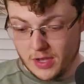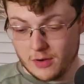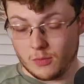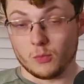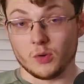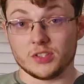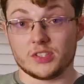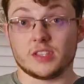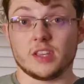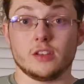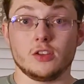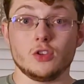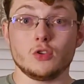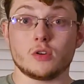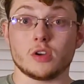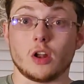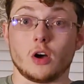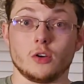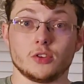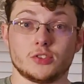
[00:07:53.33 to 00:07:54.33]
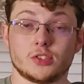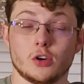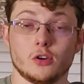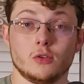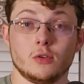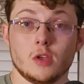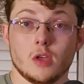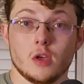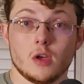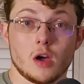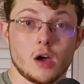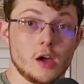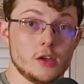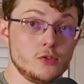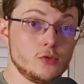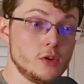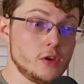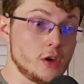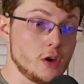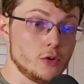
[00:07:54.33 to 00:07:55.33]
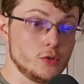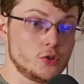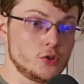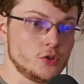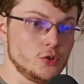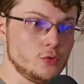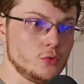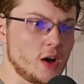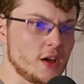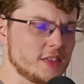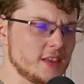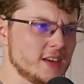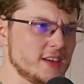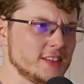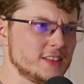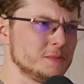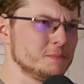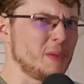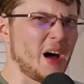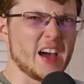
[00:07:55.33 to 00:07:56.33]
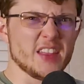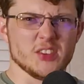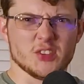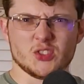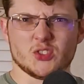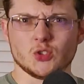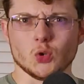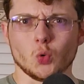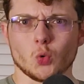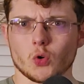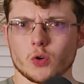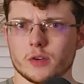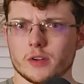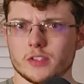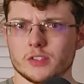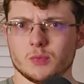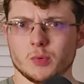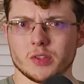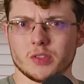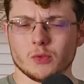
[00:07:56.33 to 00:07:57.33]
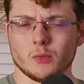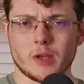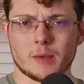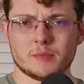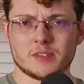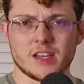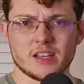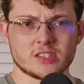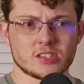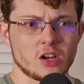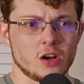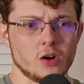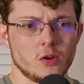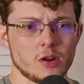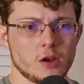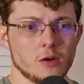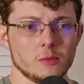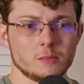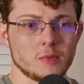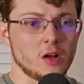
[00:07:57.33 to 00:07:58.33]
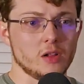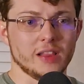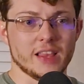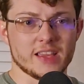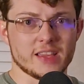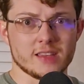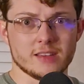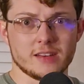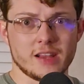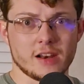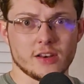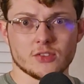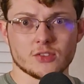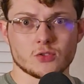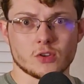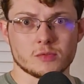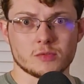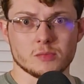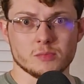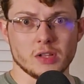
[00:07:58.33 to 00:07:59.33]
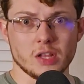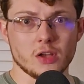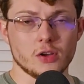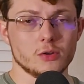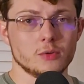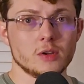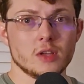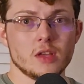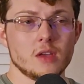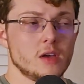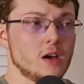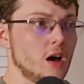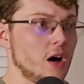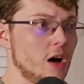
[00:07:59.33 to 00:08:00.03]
But once again, you can also, you can go to, I think it's By the Sword is what the website's called. I'll link it down in the description below.